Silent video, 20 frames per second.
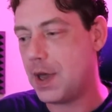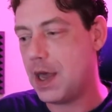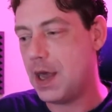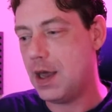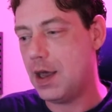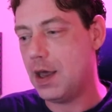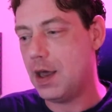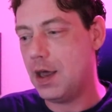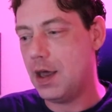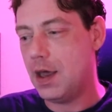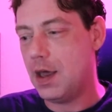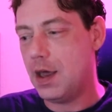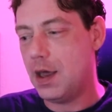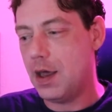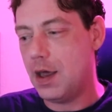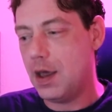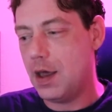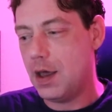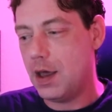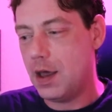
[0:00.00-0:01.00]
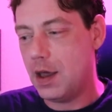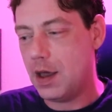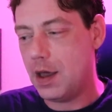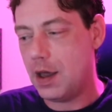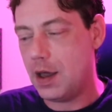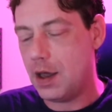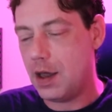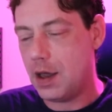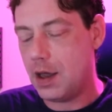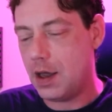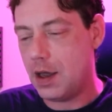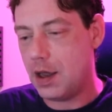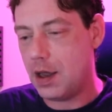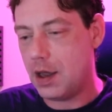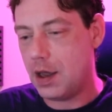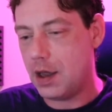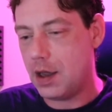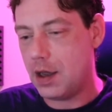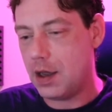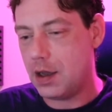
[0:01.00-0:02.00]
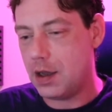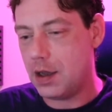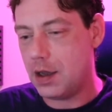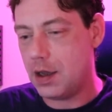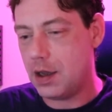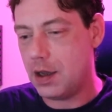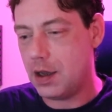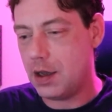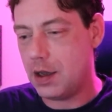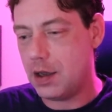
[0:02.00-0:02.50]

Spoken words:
No one is speaking in this clip.